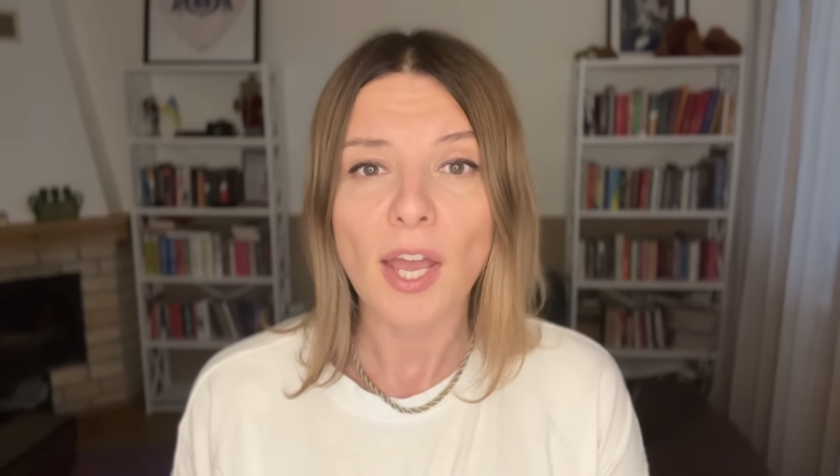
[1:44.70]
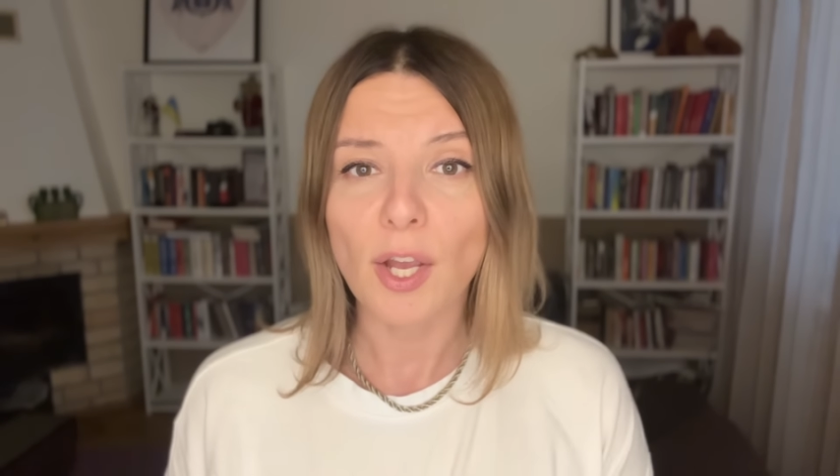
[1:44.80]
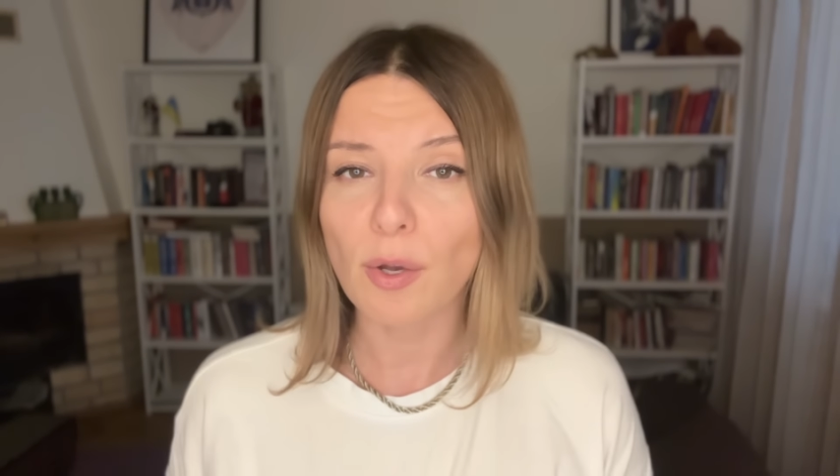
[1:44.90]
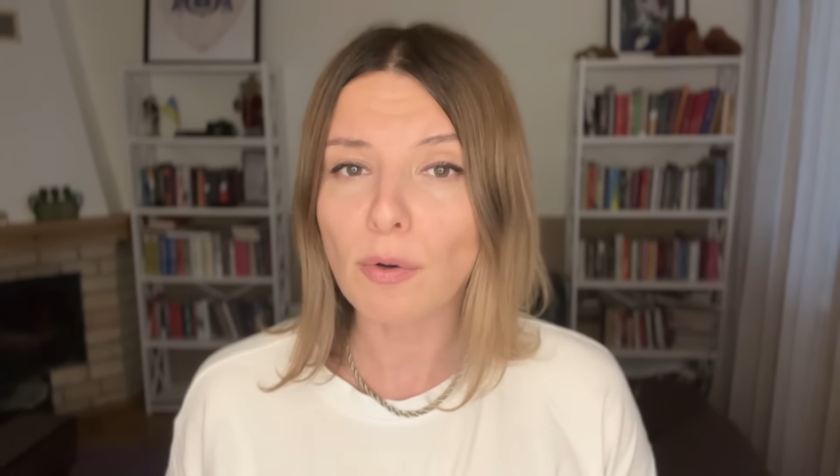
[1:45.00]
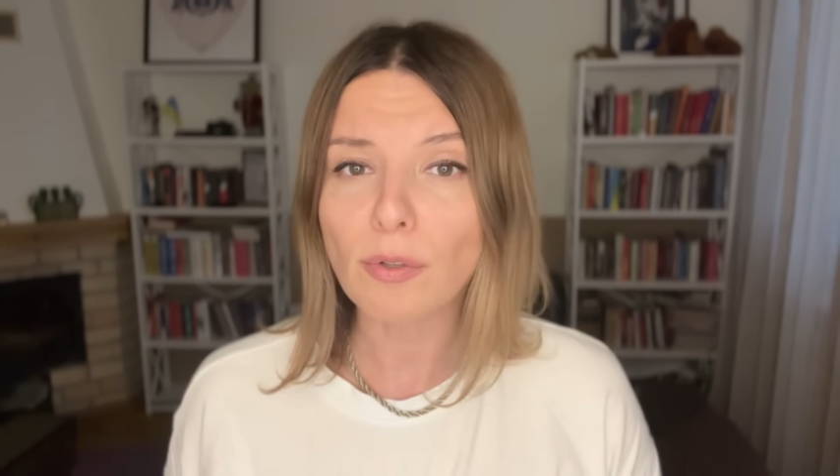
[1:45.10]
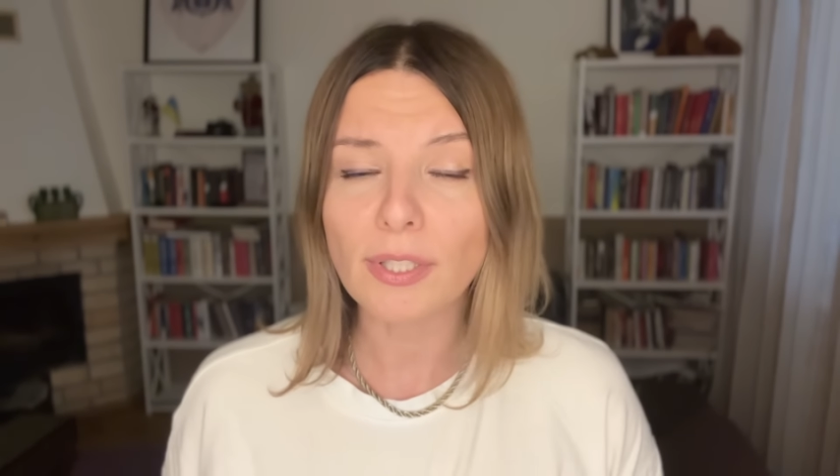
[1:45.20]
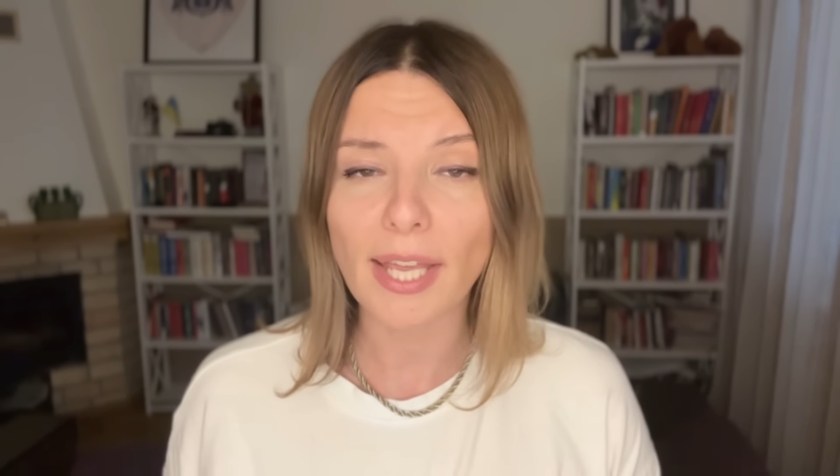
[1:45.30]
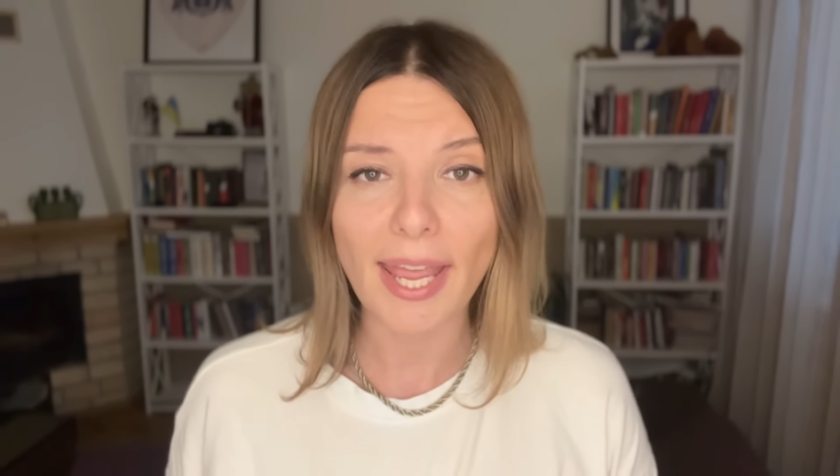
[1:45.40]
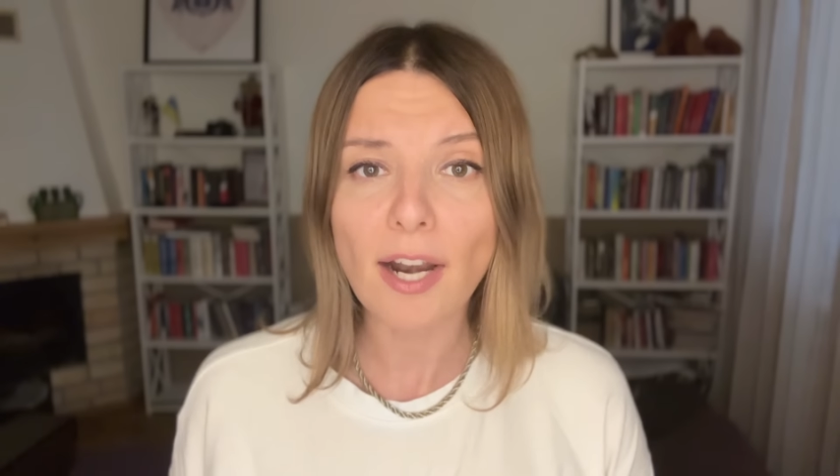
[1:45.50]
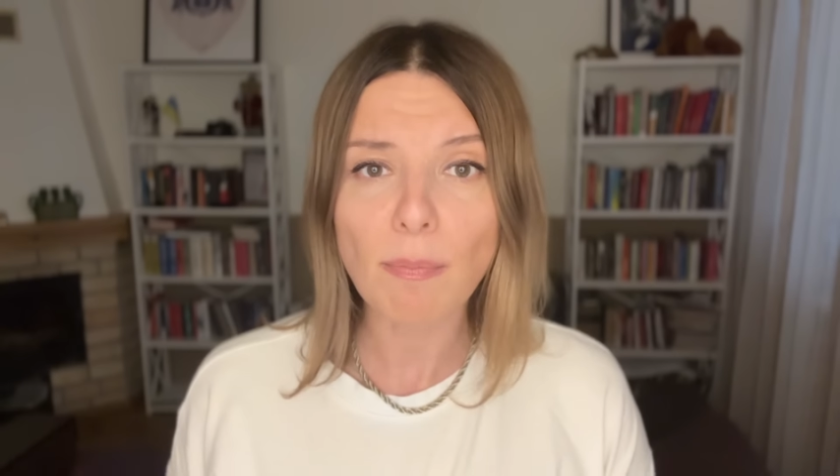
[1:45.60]

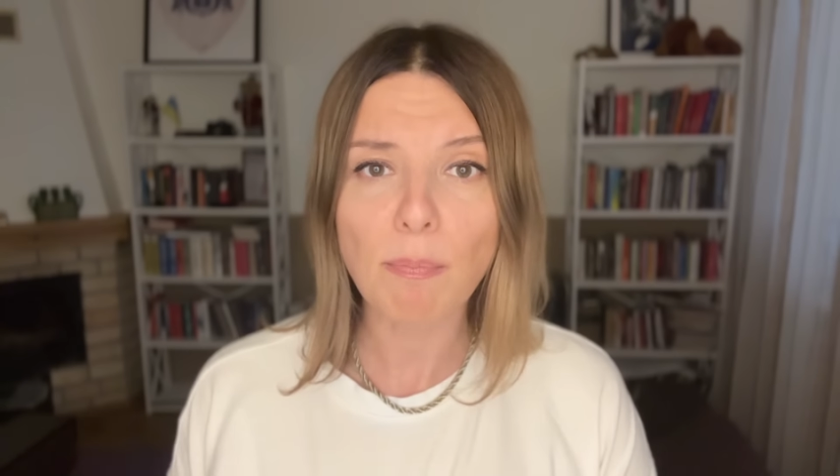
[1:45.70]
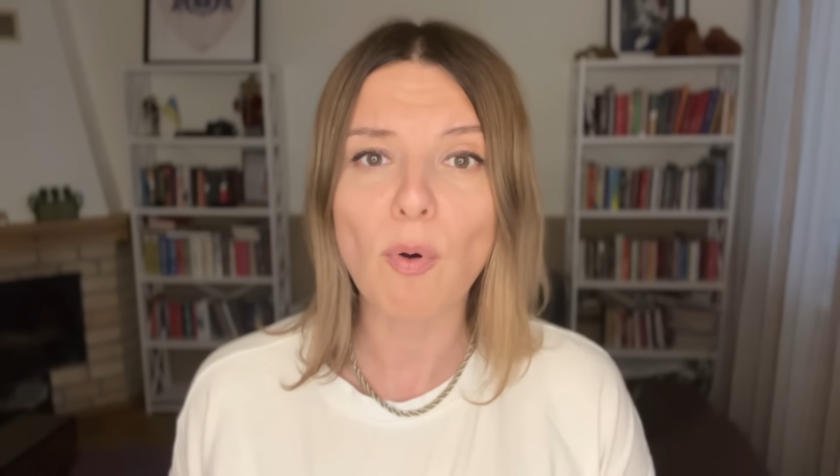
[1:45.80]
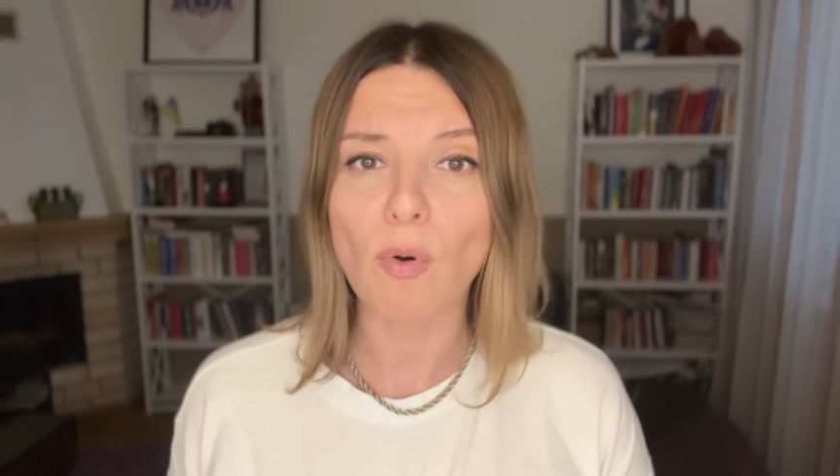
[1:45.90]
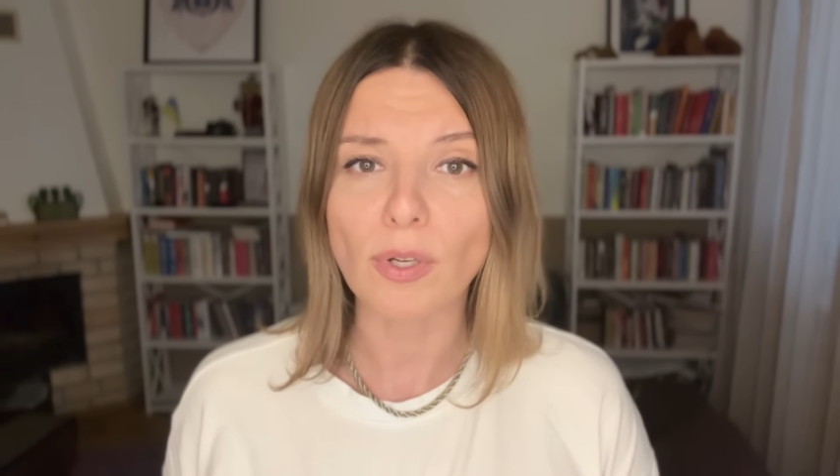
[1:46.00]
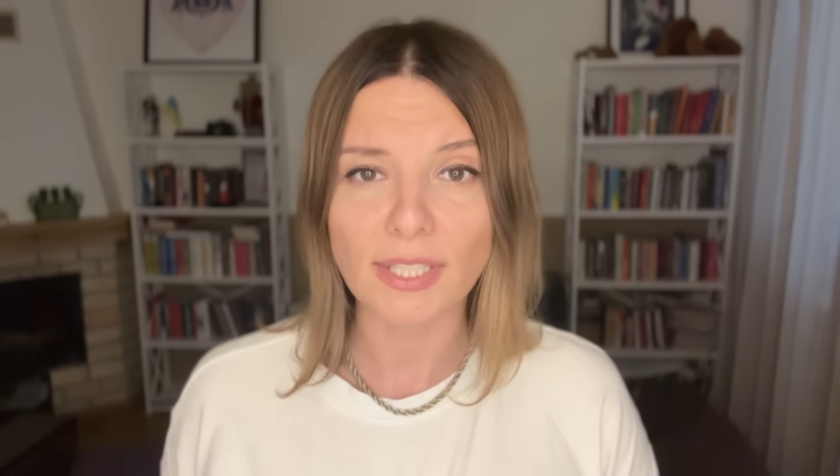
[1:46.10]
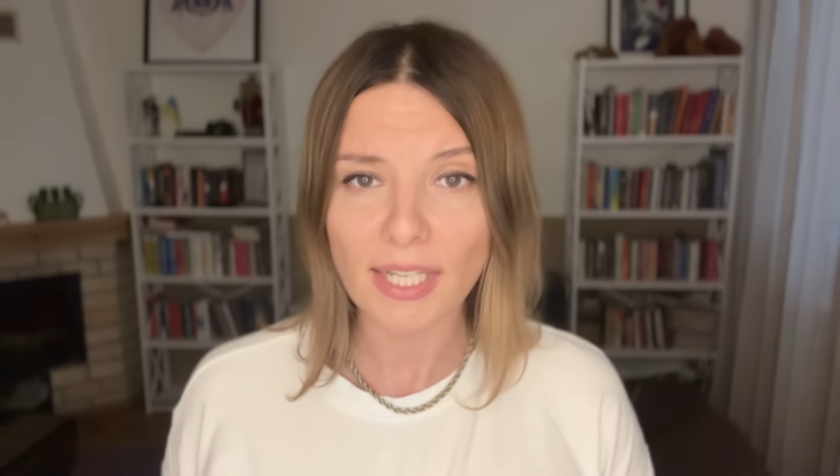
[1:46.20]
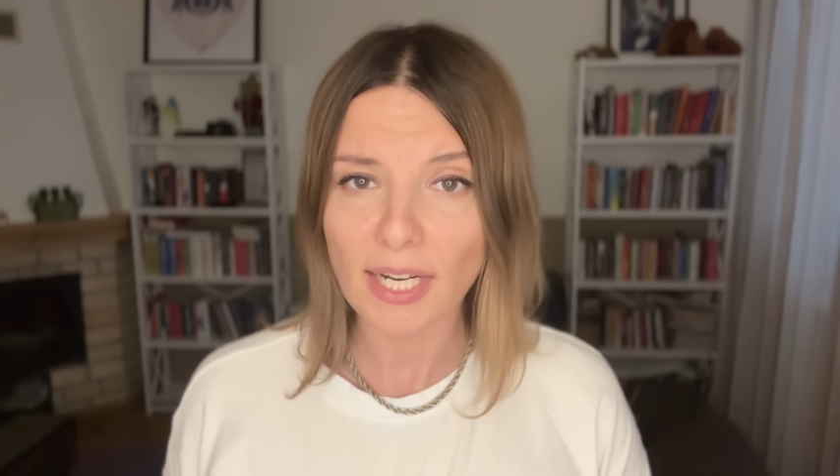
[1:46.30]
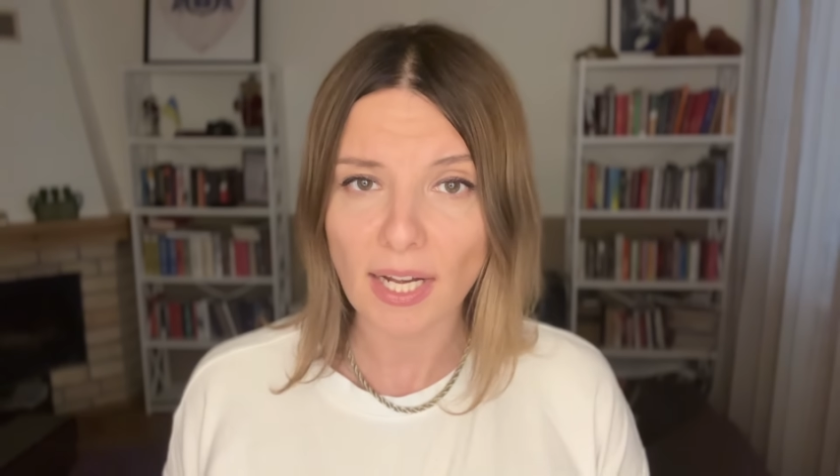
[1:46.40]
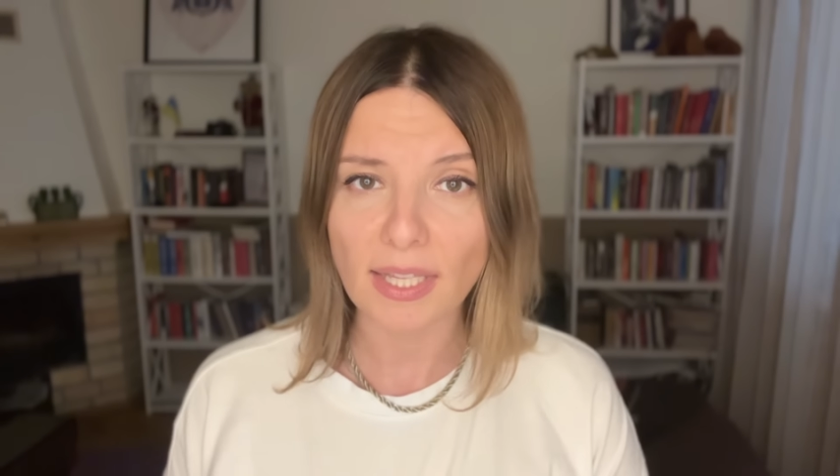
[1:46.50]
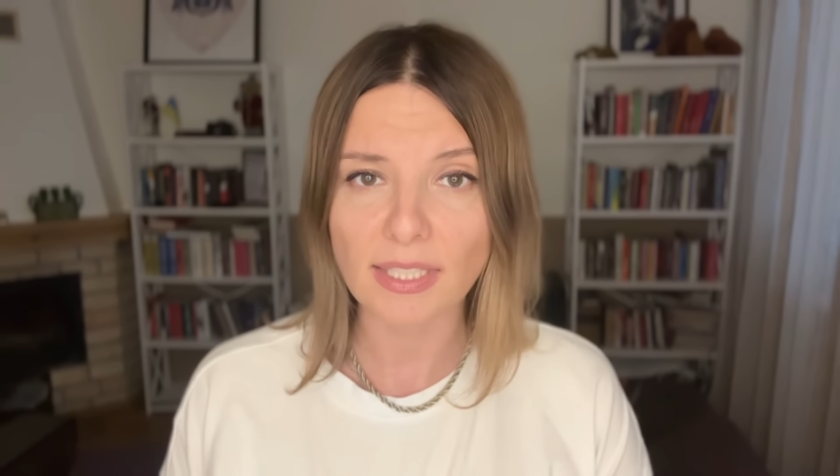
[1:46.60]
good airports and
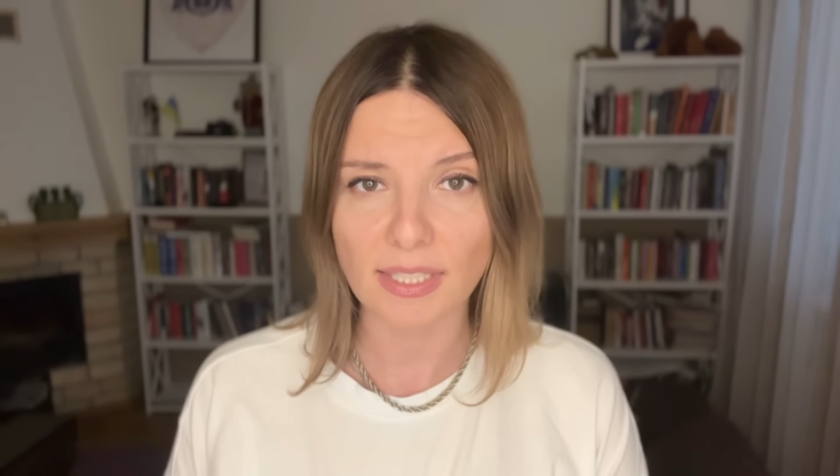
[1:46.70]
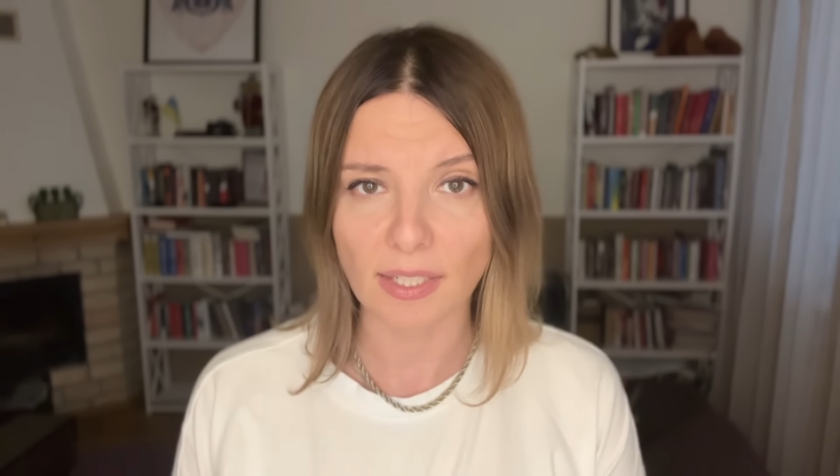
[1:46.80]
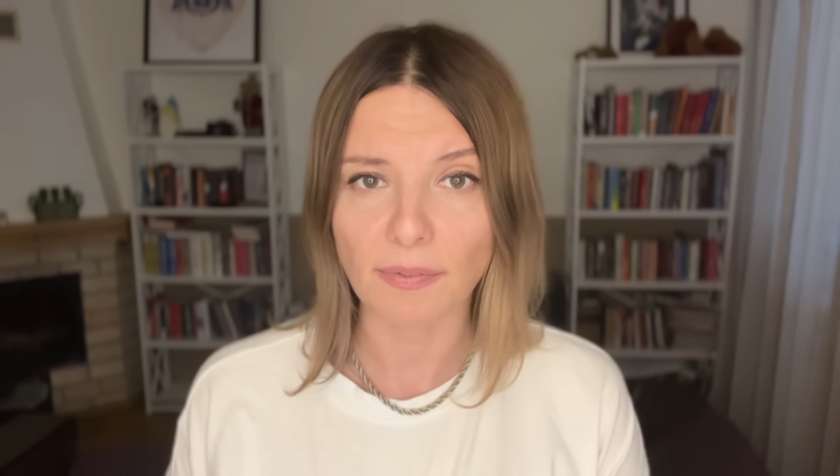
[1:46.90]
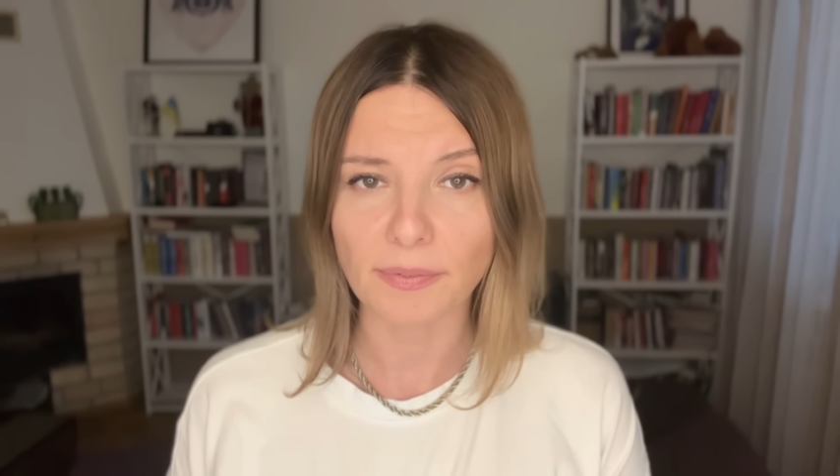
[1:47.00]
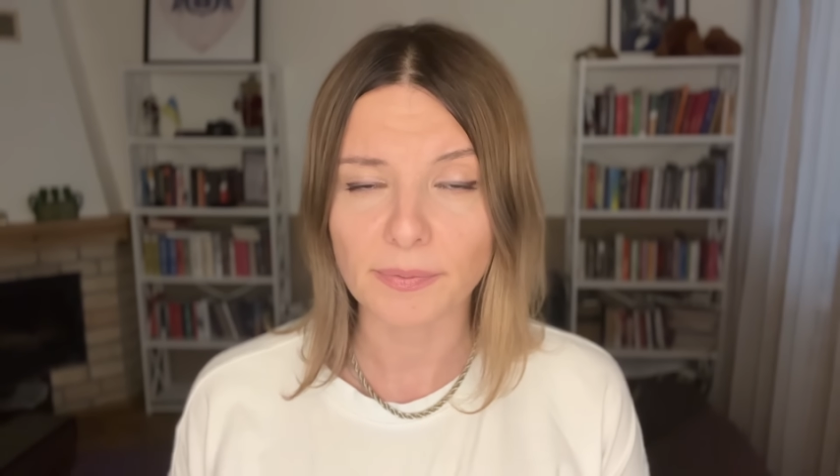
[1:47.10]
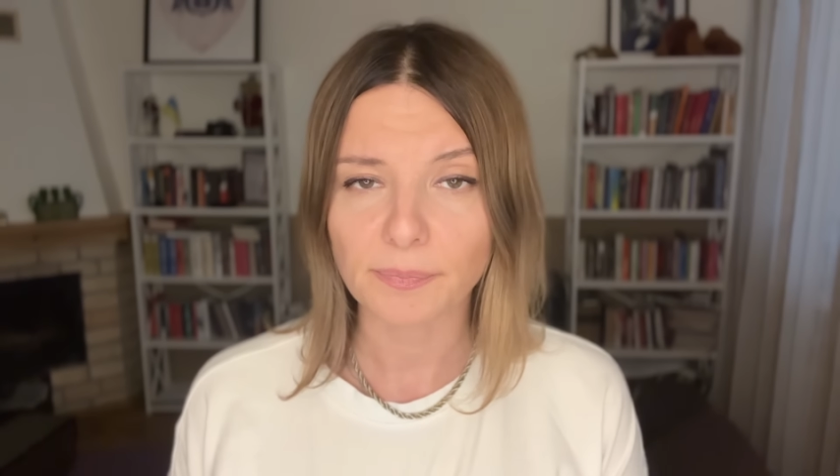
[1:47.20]
other stuff.